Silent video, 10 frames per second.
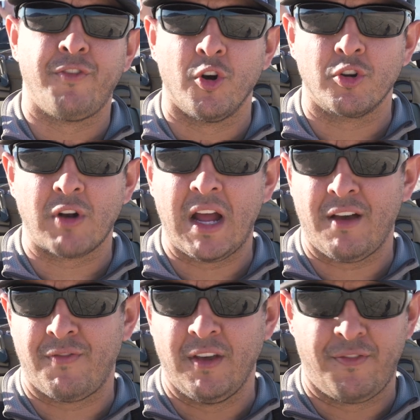
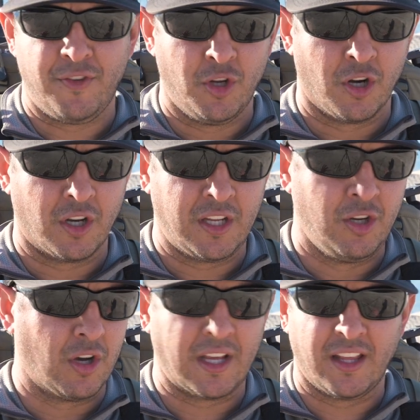photograph if you're, you
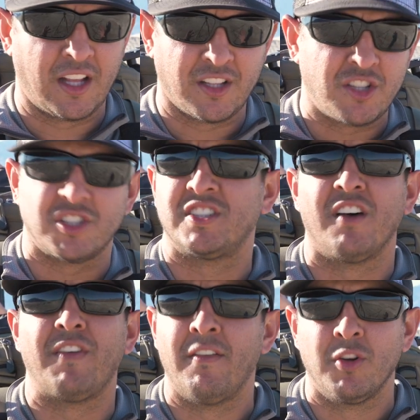know, there's just
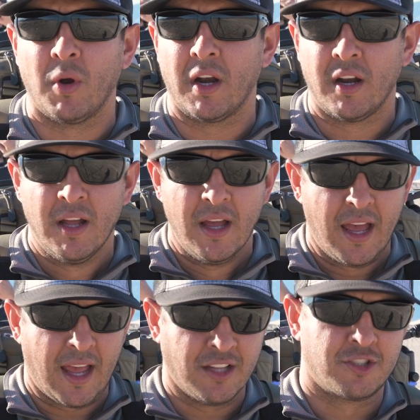stuff
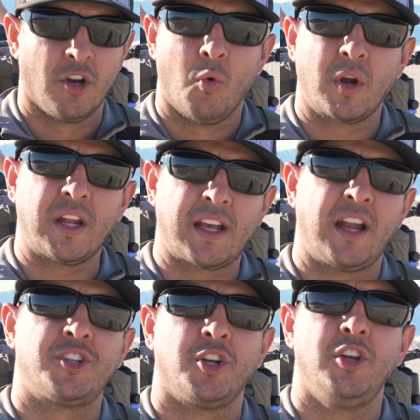everywhere. And so we're gonna
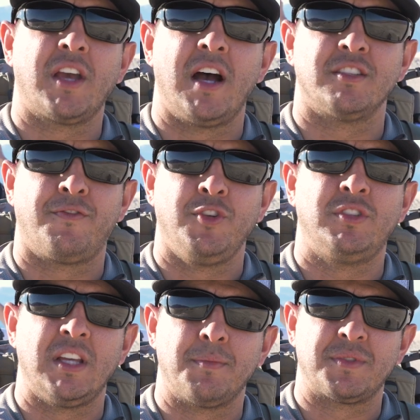kind of show you guys a few
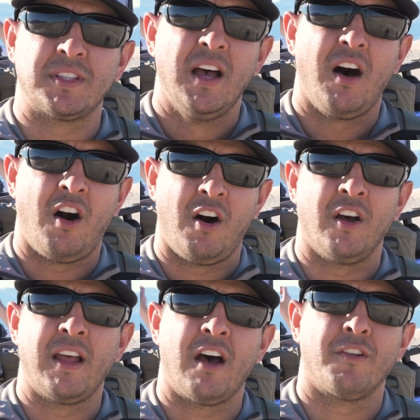tips
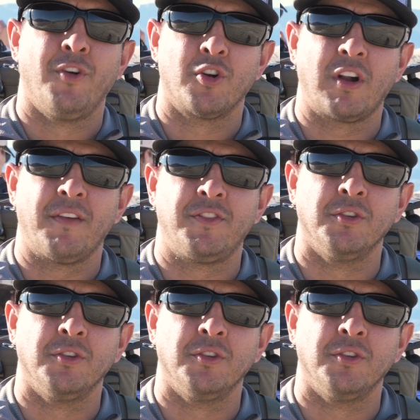on how to photograph